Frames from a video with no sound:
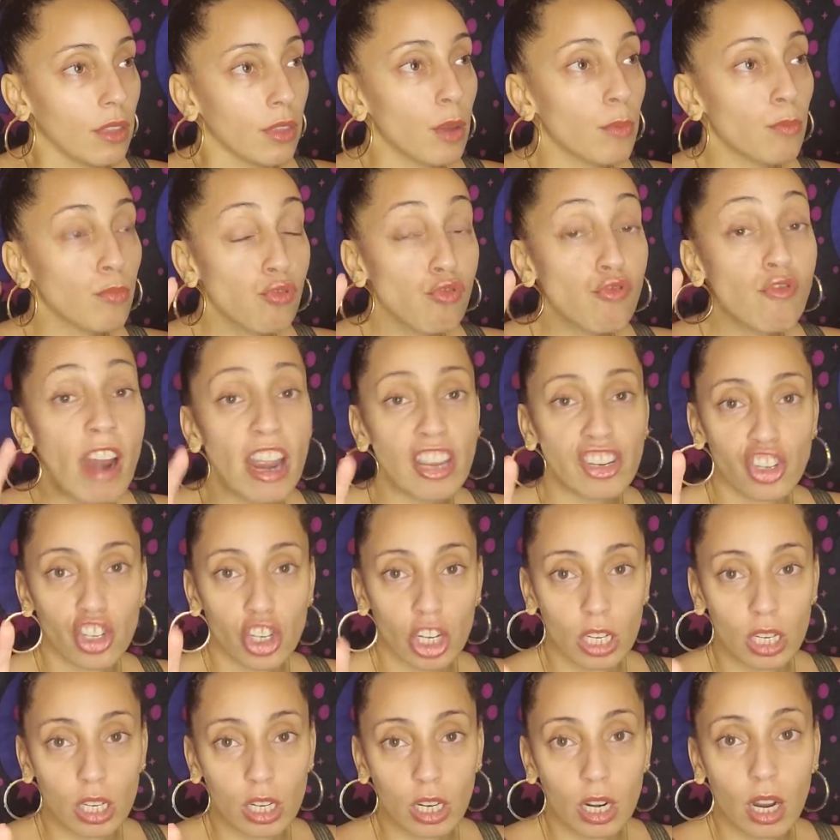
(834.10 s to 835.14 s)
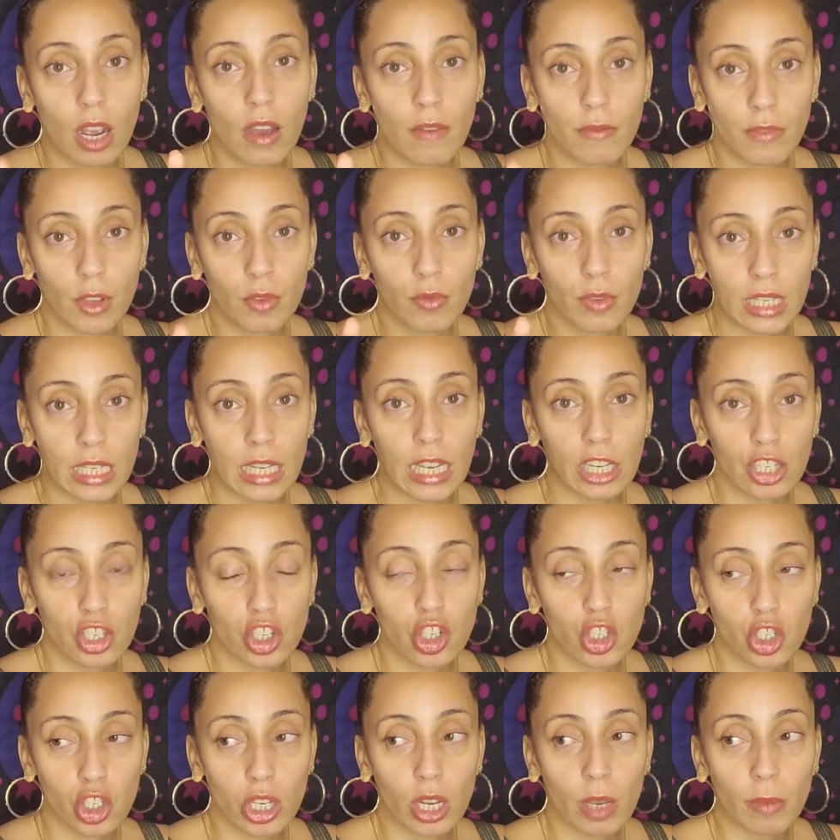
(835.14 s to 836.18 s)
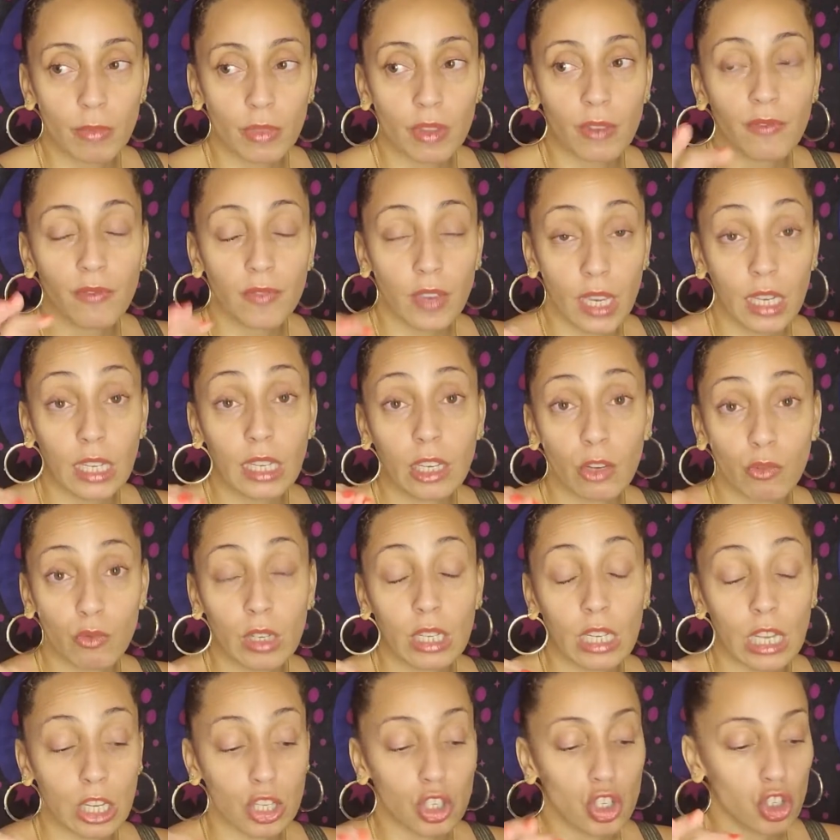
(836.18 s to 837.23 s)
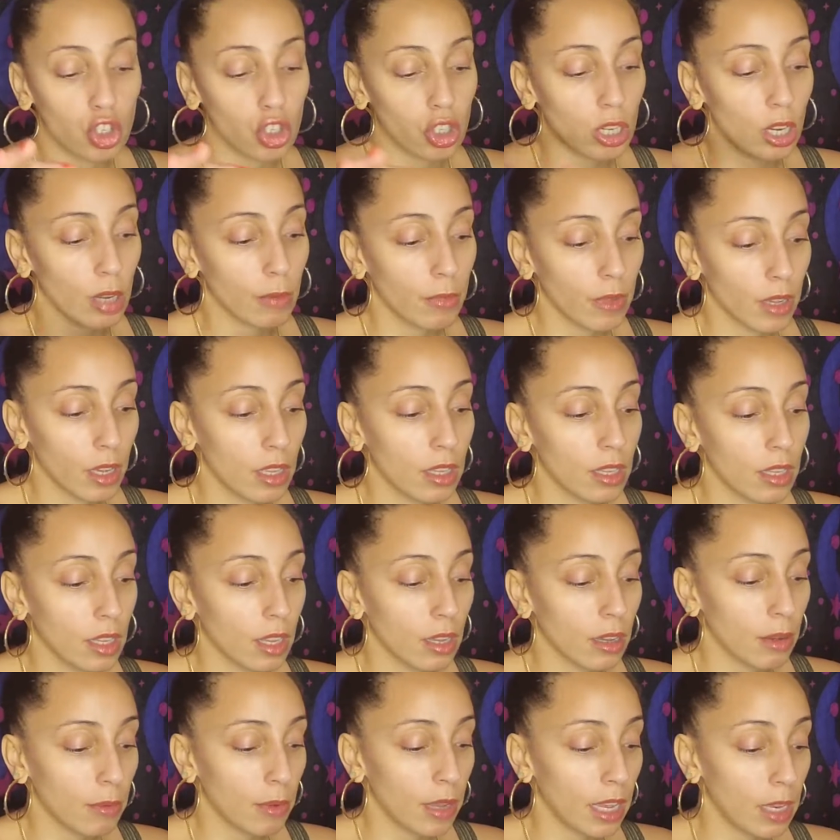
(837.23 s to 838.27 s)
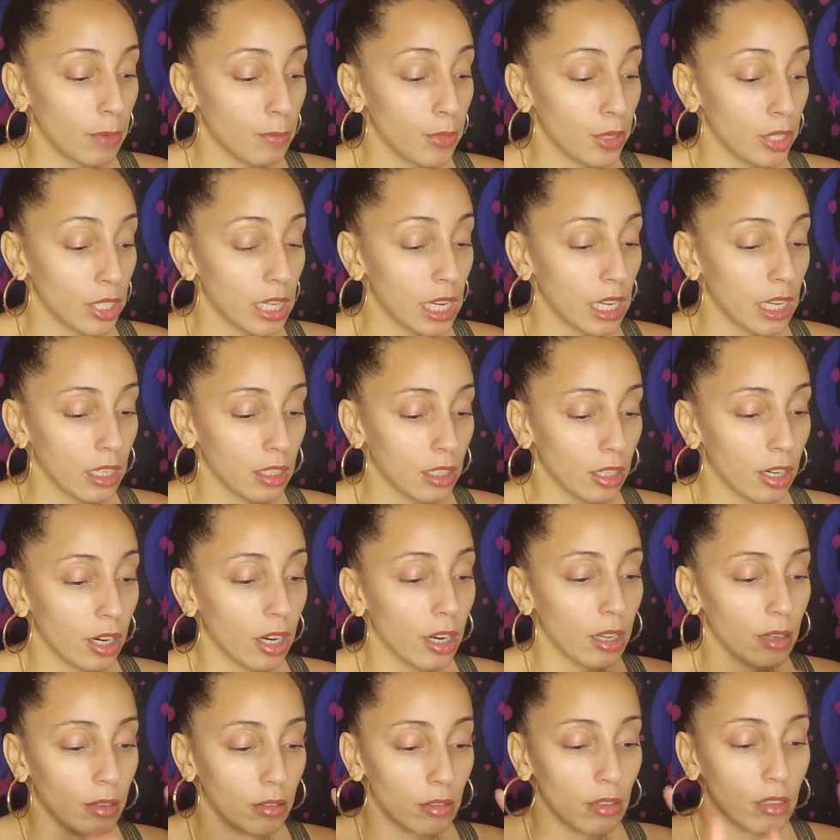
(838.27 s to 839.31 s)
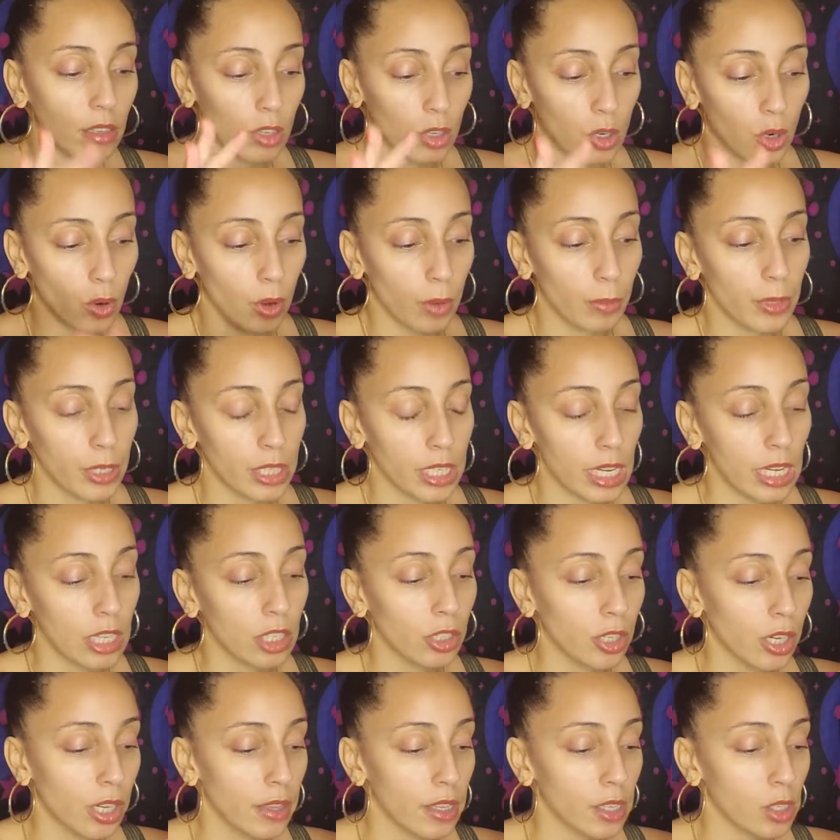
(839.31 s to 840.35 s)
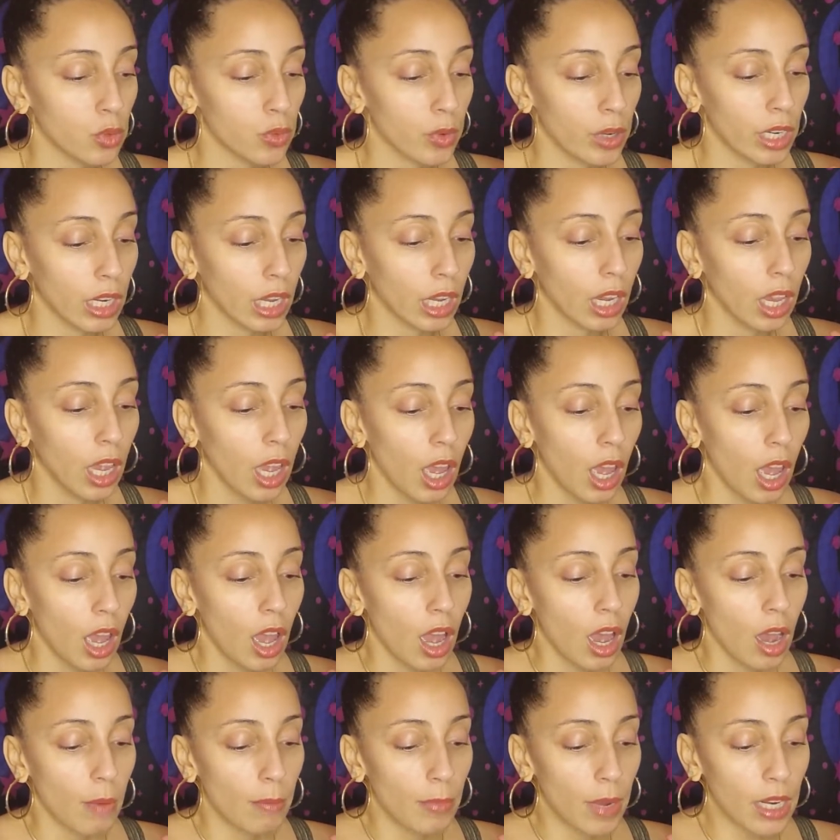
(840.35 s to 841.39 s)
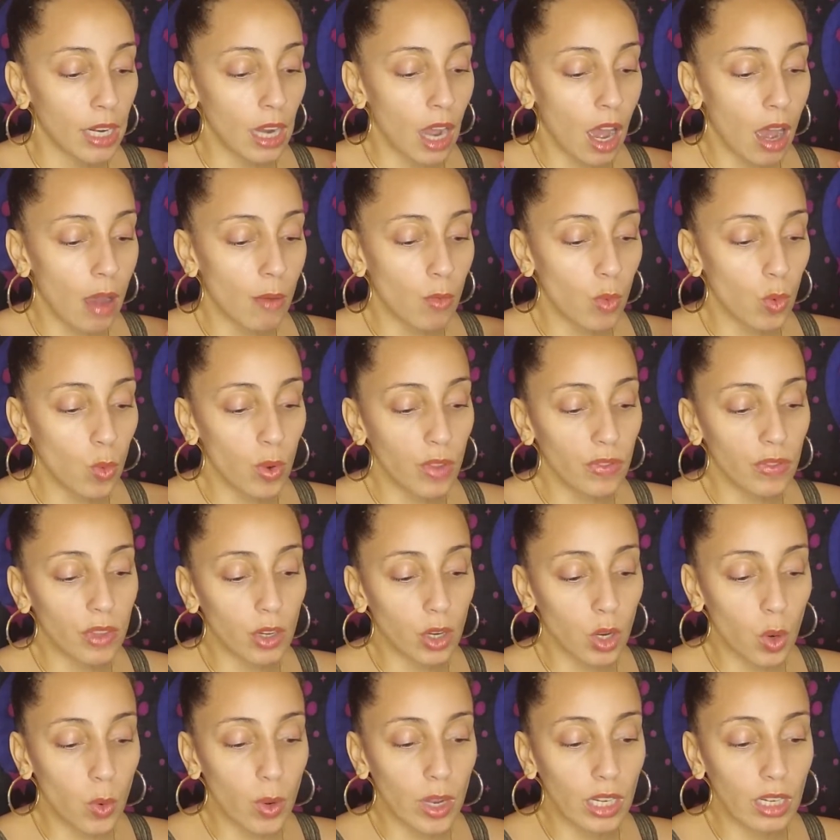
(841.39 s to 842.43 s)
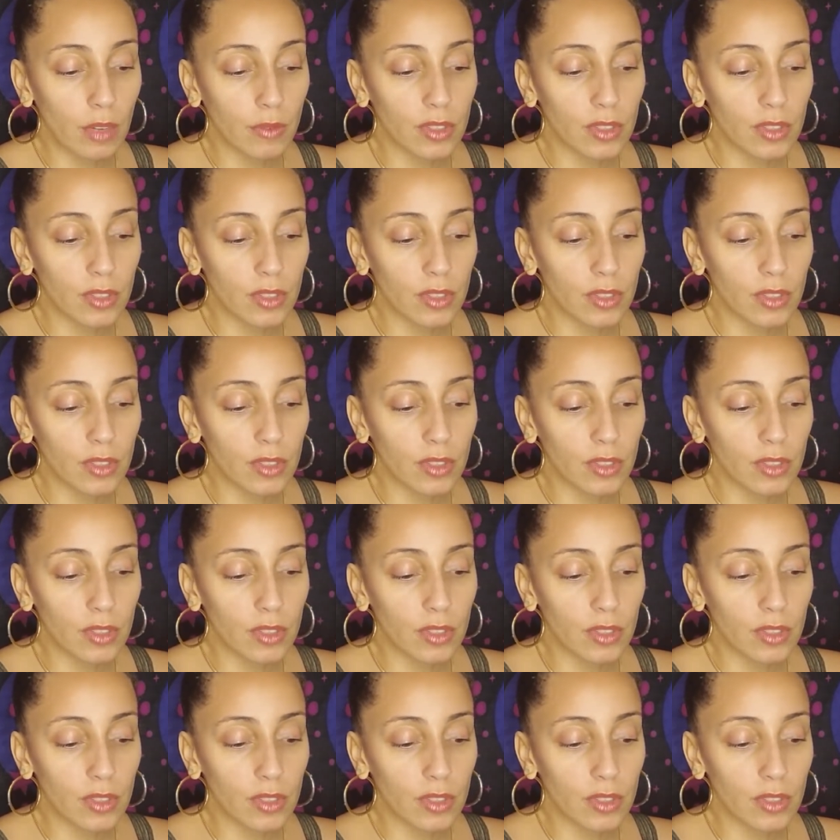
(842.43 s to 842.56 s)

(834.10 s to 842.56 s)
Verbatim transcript: the pressure of the relationship, the failing relationship in particular, and you know, in particular in this reading. But um with the Queen